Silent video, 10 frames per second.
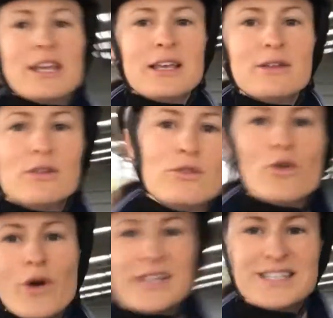hear
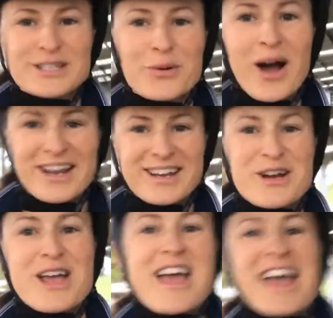noises quite
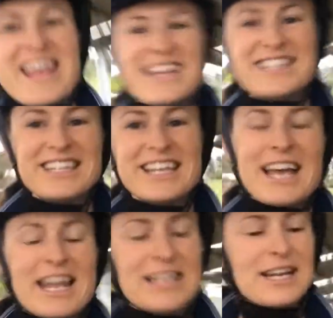
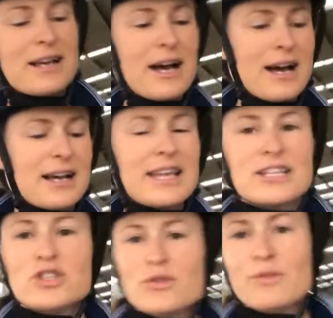easily and it
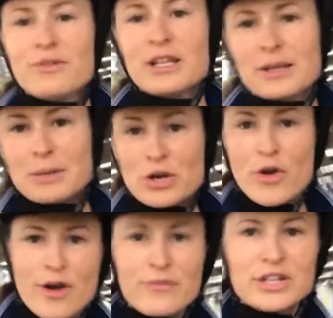gets you feeling a bit
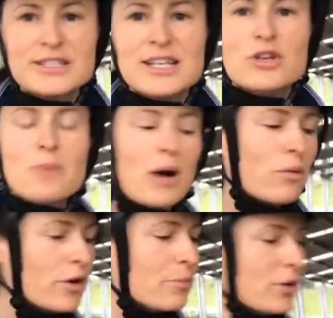nervous, then you might
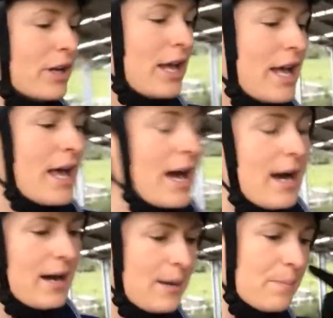want to put
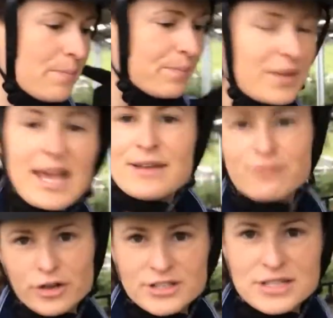
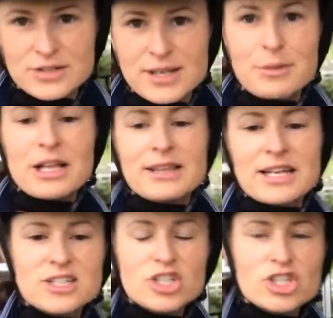headphones in or something like
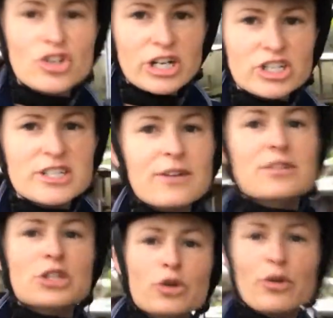that to distract yourself
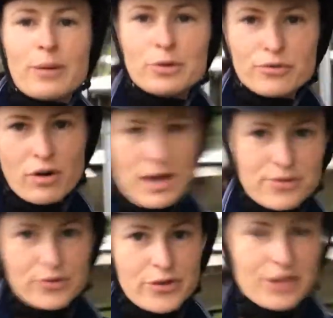until you're able to ride
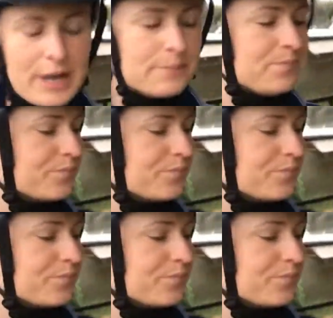through that.